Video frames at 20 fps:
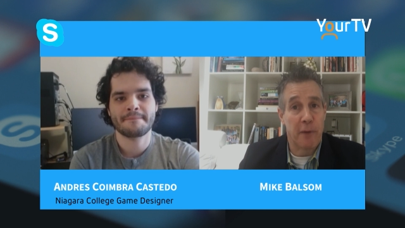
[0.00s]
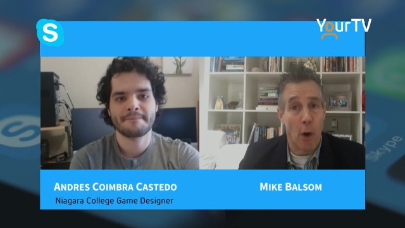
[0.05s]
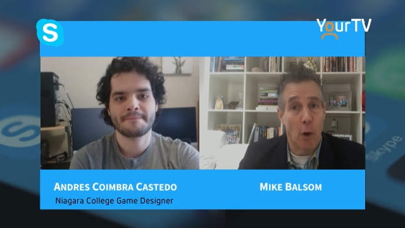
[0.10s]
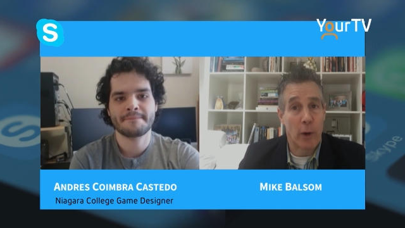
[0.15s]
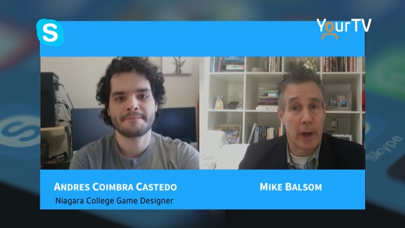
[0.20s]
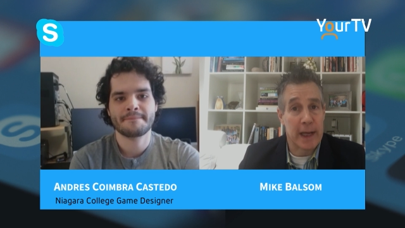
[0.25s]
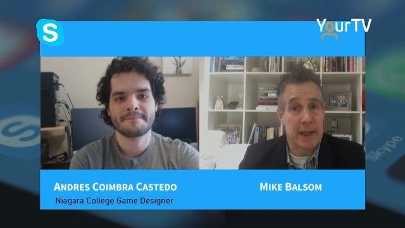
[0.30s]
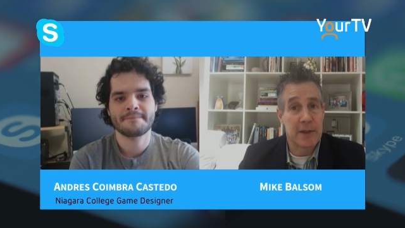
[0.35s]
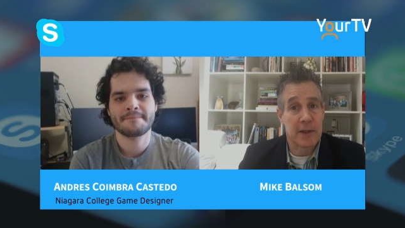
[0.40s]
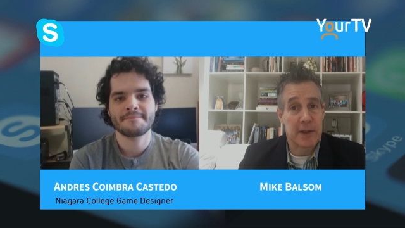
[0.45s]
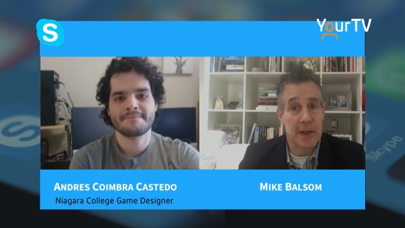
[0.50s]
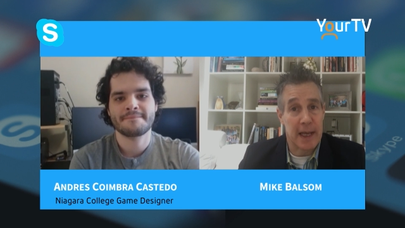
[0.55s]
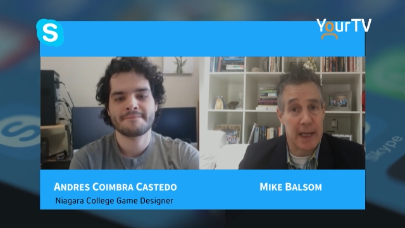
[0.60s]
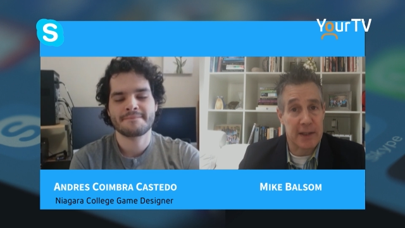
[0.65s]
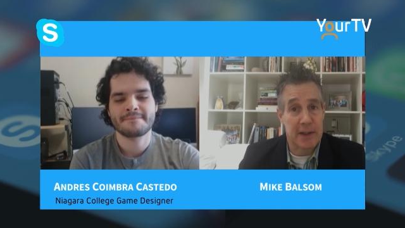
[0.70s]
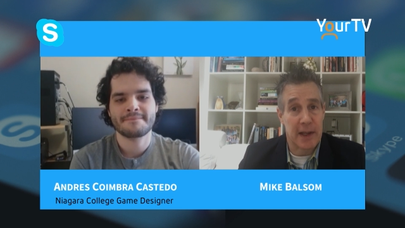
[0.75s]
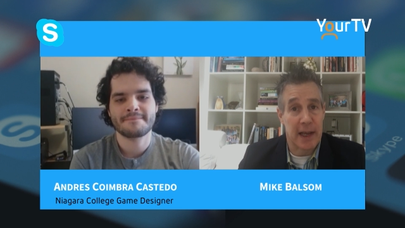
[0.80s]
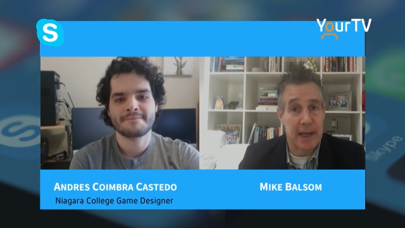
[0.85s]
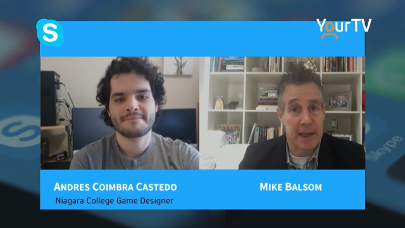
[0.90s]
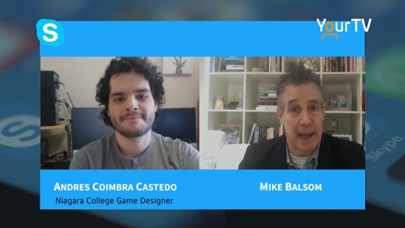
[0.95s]
Speaker 1: focus
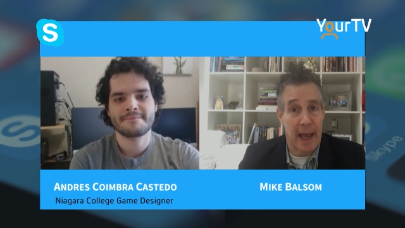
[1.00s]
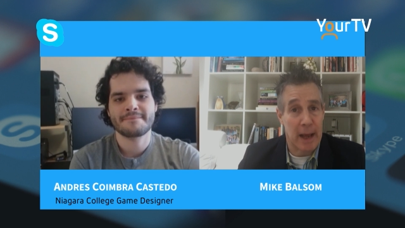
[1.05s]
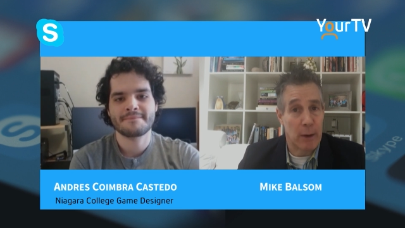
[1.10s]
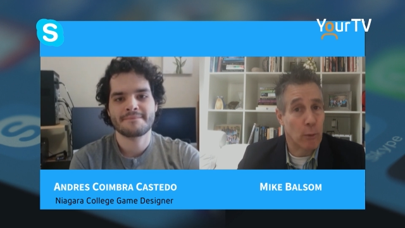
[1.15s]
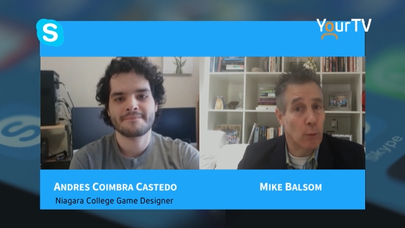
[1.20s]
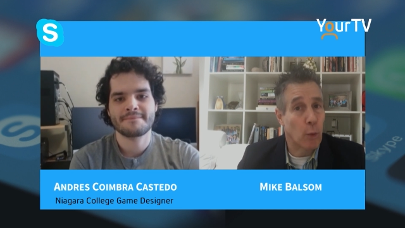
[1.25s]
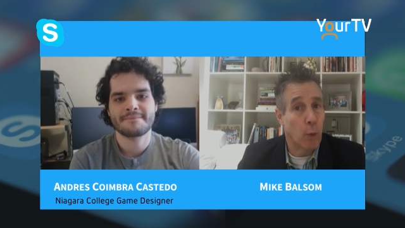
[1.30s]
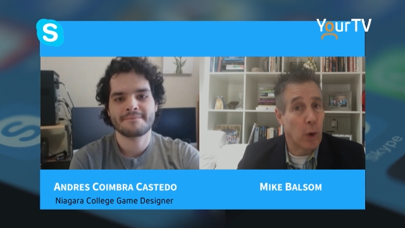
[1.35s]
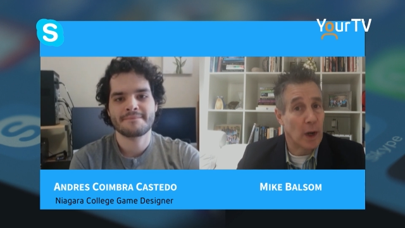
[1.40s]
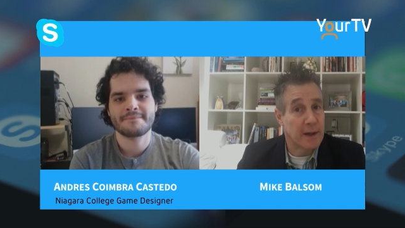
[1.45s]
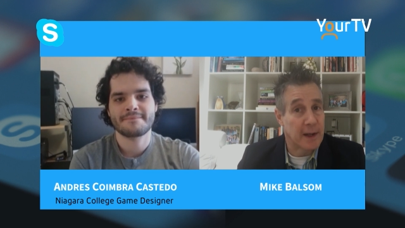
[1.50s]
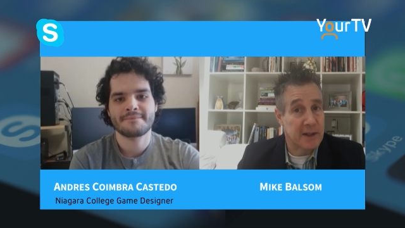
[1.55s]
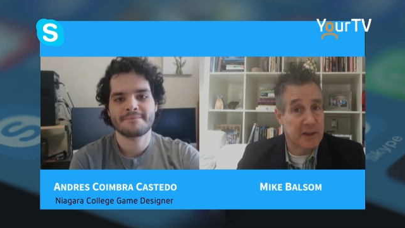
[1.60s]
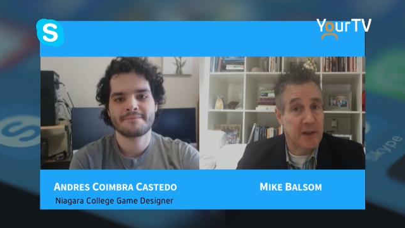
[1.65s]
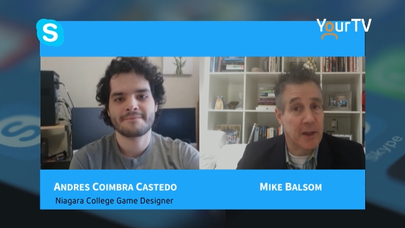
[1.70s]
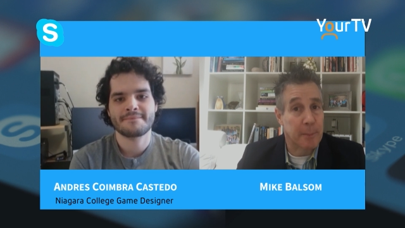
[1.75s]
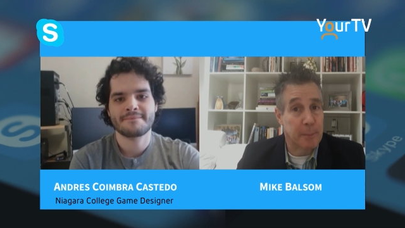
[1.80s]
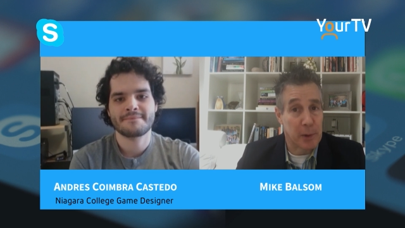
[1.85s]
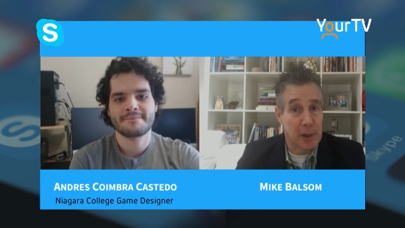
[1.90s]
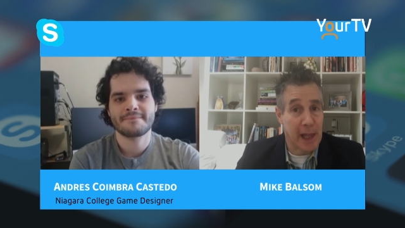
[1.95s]
is it? And what does
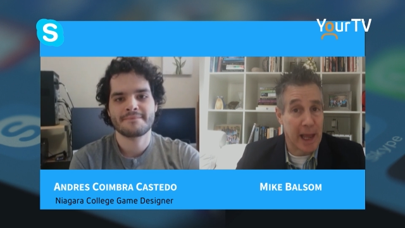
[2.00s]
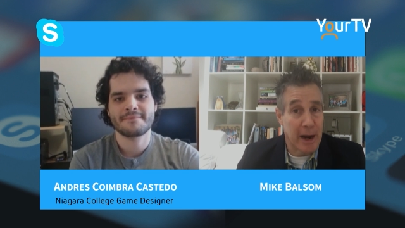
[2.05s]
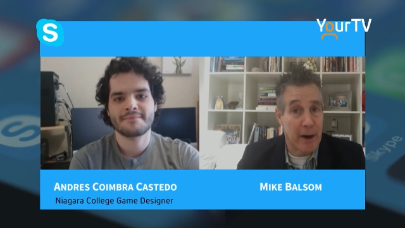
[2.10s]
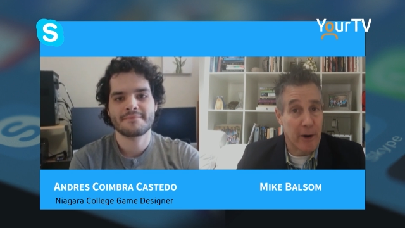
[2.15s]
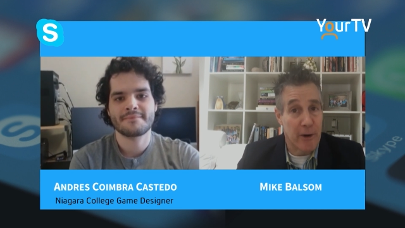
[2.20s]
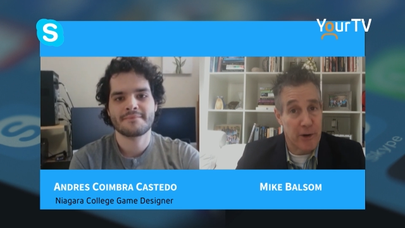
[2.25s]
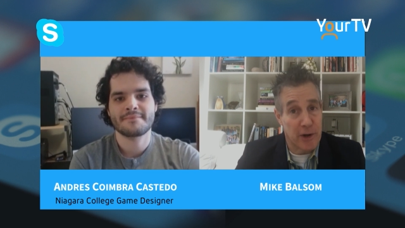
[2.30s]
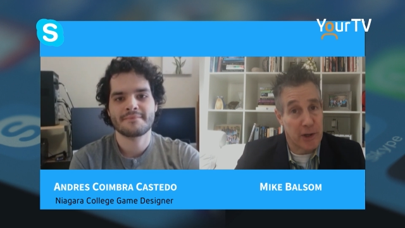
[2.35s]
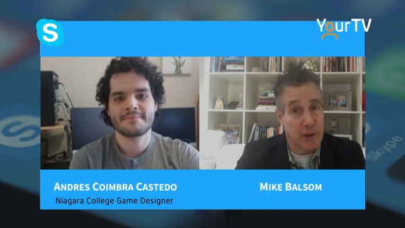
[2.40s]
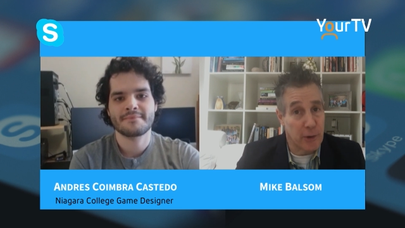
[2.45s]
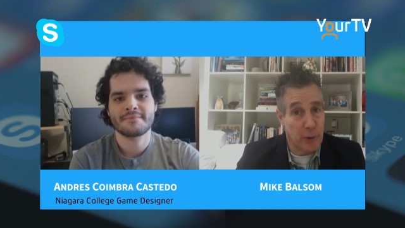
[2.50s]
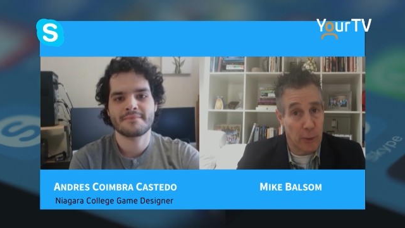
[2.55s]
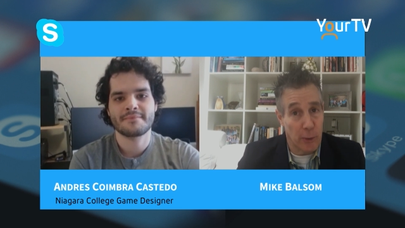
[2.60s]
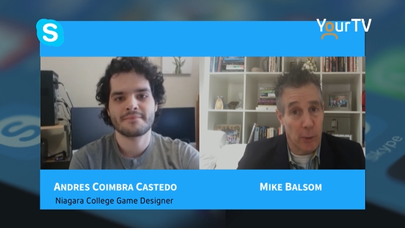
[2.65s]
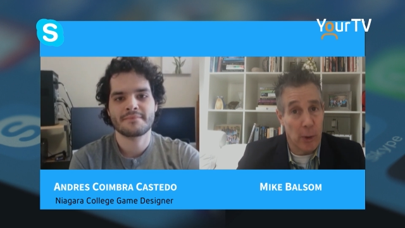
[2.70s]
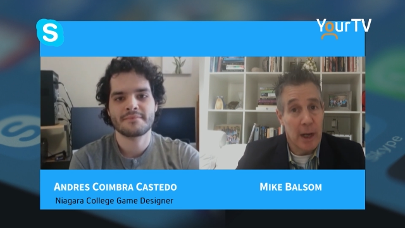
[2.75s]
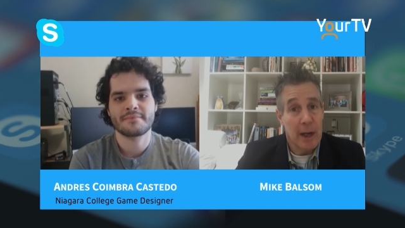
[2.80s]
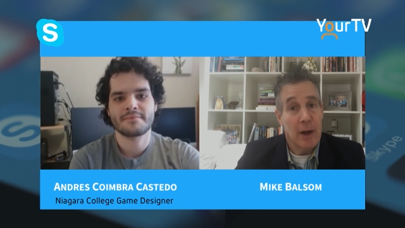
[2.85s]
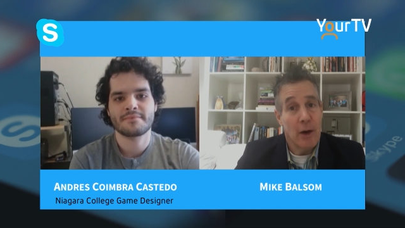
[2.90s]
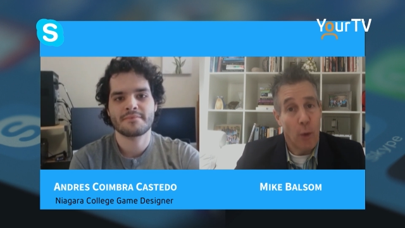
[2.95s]
the player do
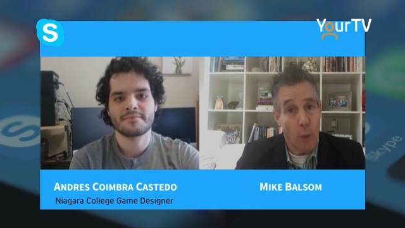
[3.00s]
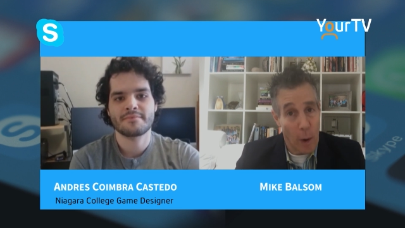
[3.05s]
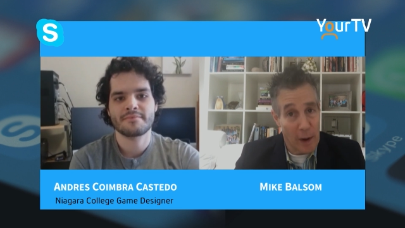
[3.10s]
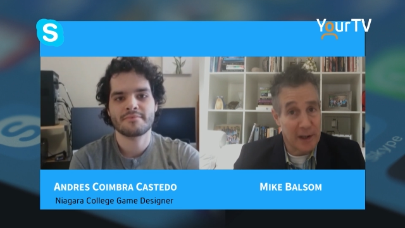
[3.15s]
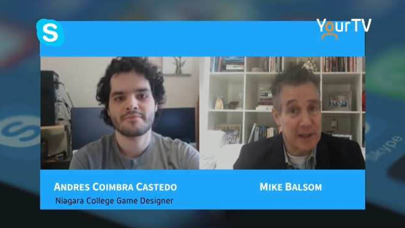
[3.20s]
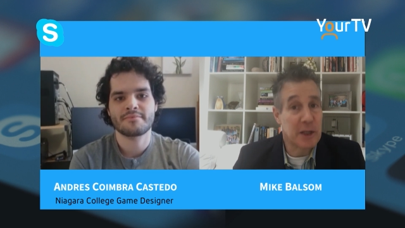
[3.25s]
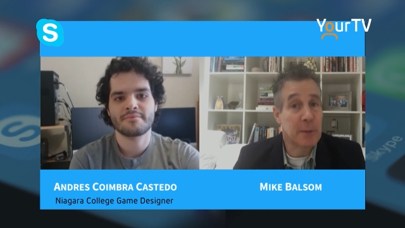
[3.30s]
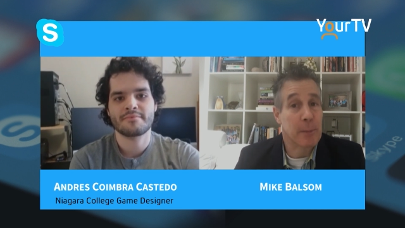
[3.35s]
while he's